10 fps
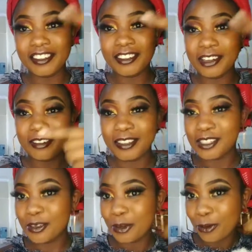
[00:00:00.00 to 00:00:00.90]
whatever is
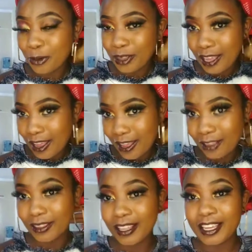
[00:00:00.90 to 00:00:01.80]
going on the
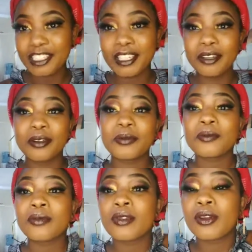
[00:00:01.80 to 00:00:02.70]
eyeshadow,
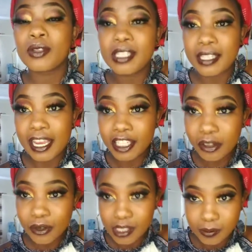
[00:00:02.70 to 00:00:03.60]
because the
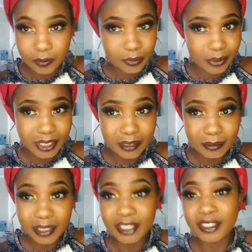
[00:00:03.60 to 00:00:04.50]
eyeshadow is pretty
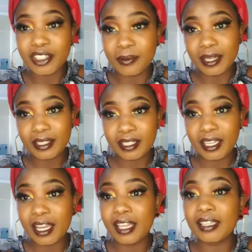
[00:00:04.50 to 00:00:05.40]
much
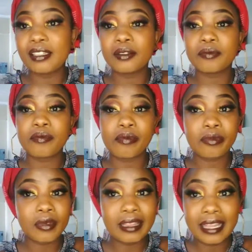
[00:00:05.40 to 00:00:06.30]
dramatic, and
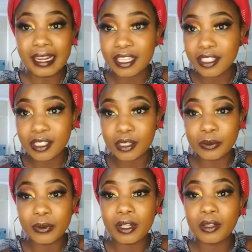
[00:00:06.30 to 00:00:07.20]
the lashes
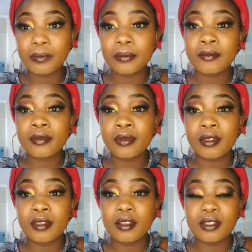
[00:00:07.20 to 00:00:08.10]
as well.
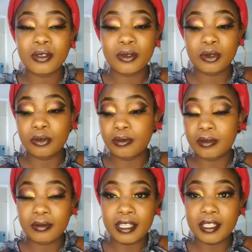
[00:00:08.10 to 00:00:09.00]
So
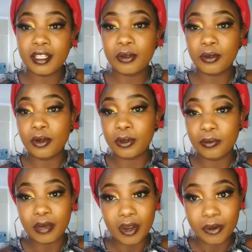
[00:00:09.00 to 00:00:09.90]
I decided to go
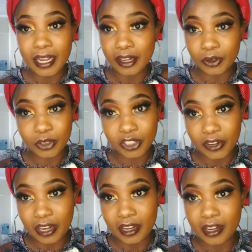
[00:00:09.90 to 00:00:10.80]
with brown and not
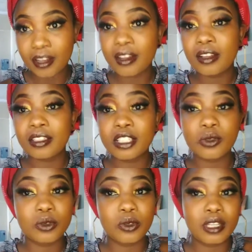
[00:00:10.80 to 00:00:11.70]
red, just
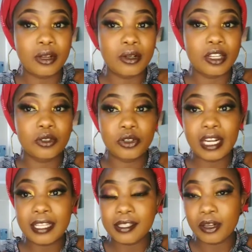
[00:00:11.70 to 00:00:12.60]
to tone down and
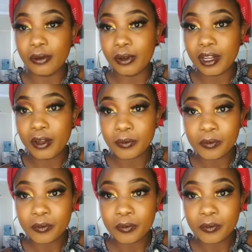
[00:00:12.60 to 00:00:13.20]
neutralize the look.